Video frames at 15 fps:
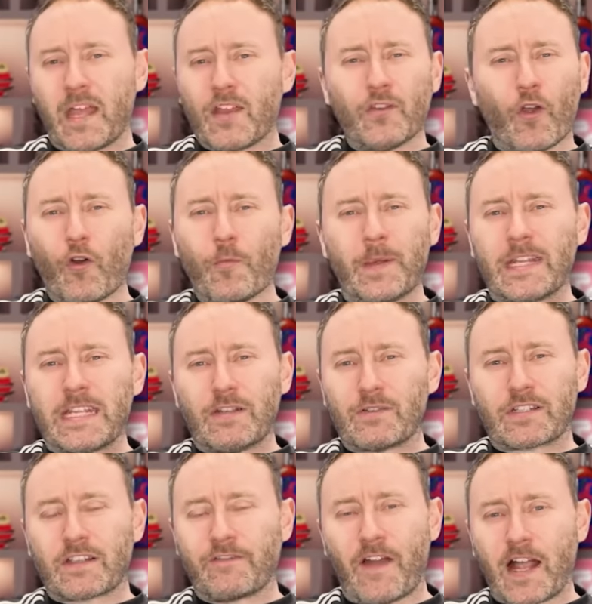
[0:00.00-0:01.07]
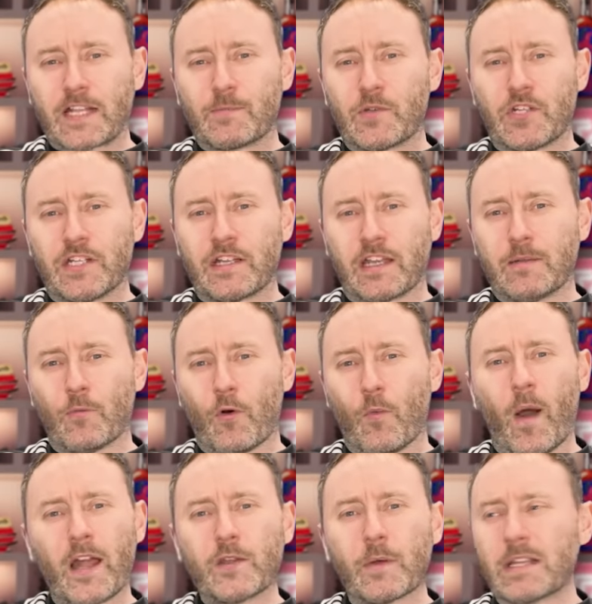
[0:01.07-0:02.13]
Nobody uses a fax machine anymore.
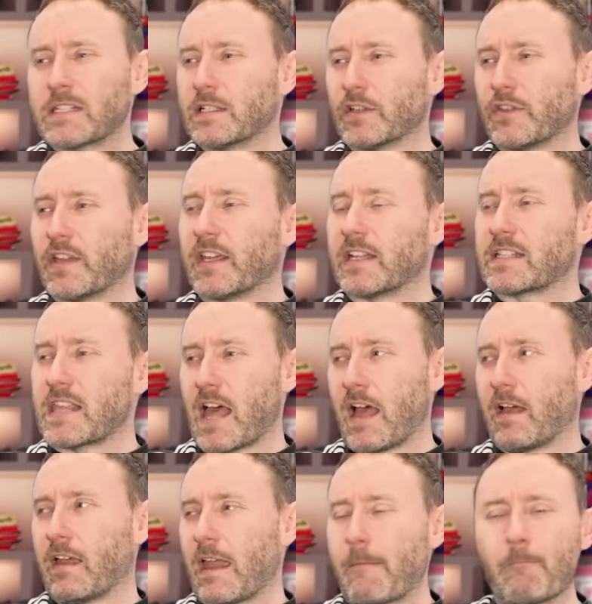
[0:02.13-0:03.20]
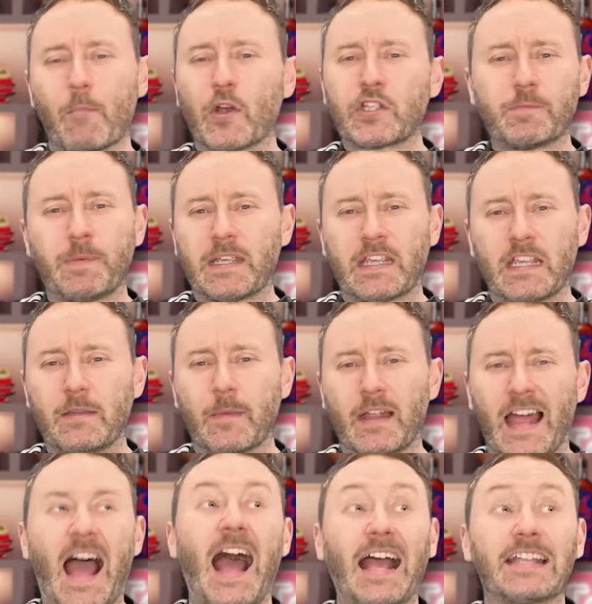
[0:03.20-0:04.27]
Why do I still think it's that? It must be email.
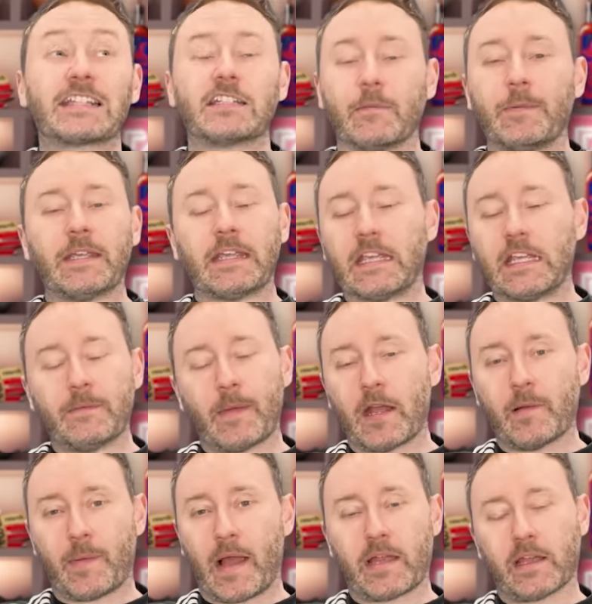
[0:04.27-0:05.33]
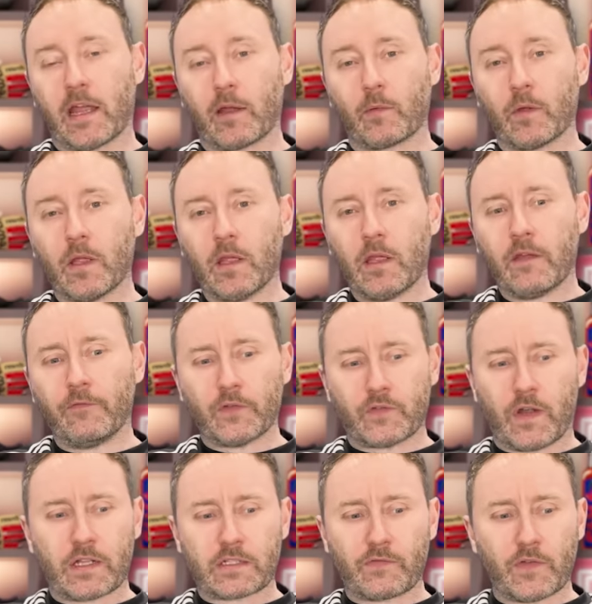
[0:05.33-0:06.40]
It has to be email by now for
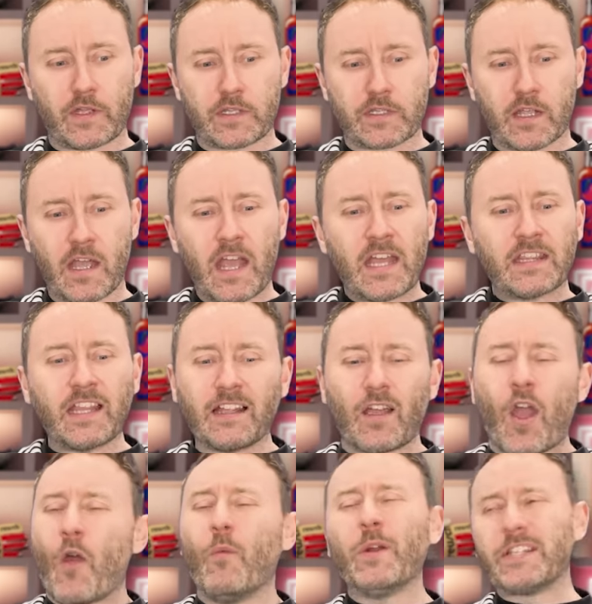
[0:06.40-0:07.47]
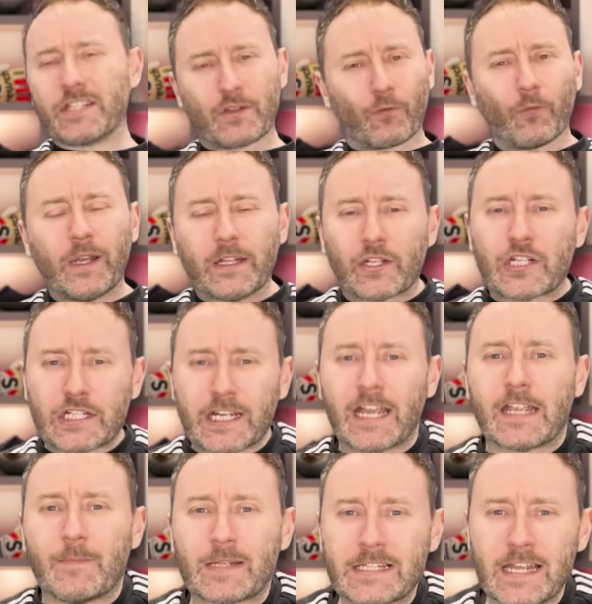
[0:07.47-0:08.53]
transfers. That, which is a real
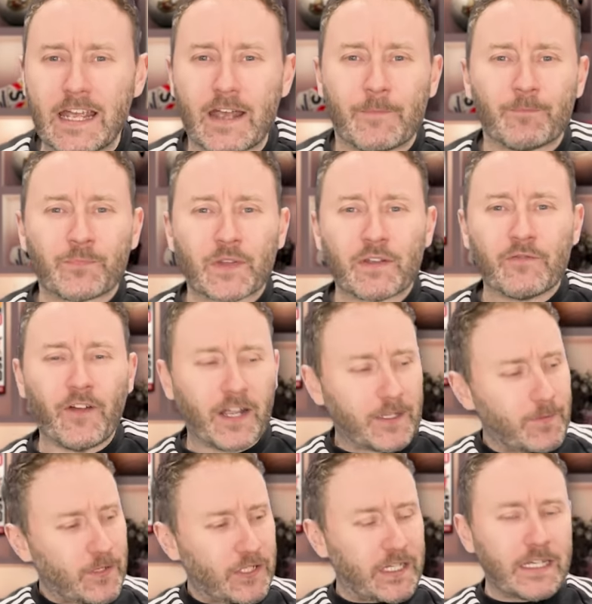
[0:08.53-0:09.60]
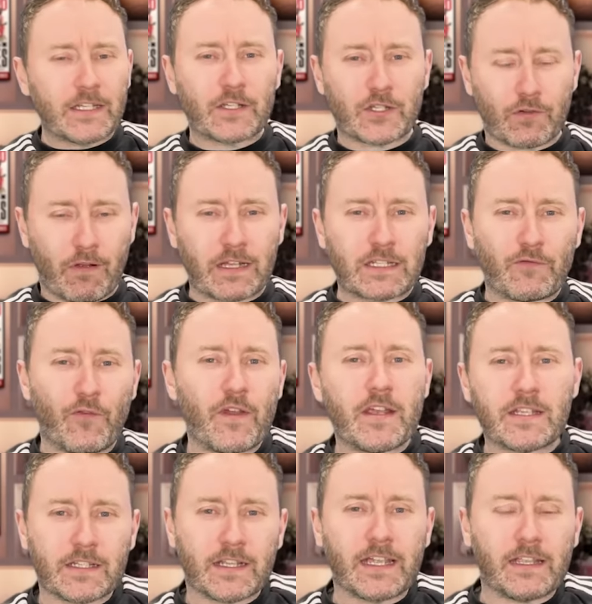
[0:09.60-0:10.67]
shame, isn't it? Fax machine
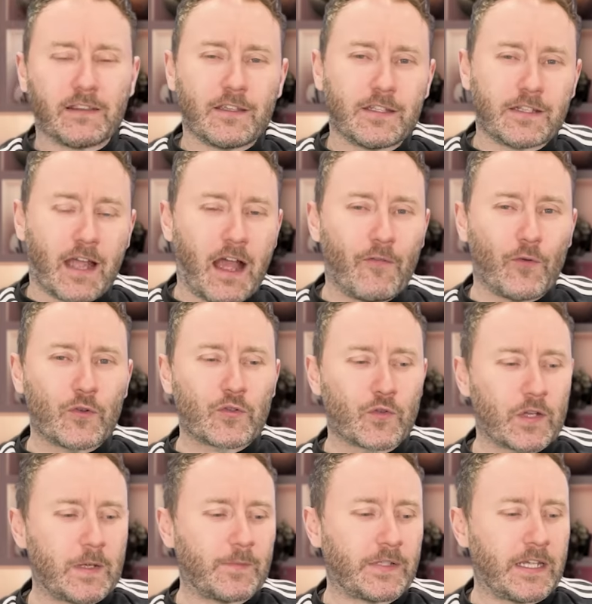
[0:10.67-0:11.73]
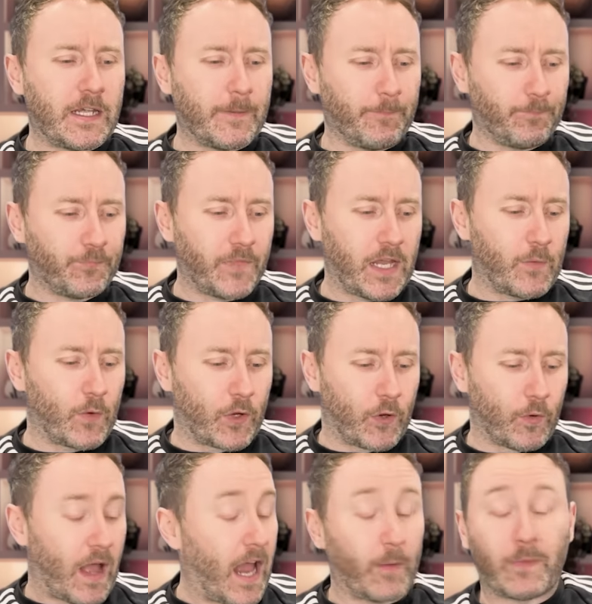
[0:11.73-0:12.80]
transfers like they used to have on Dream Team? They were
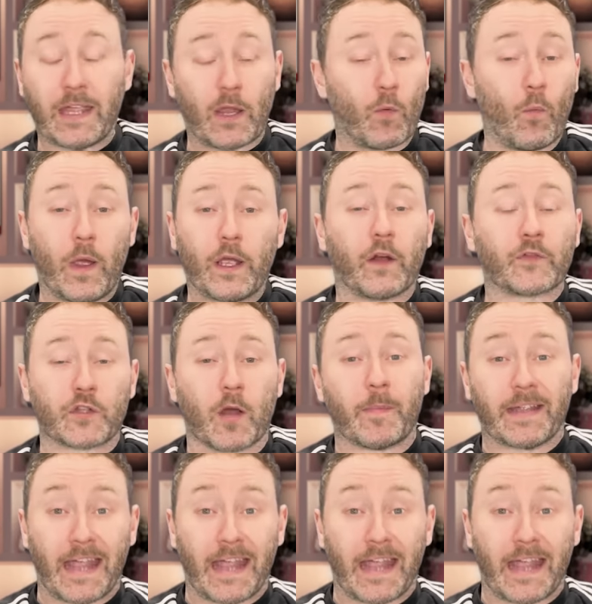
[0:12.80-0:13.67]
cool. I'm getting way off topic.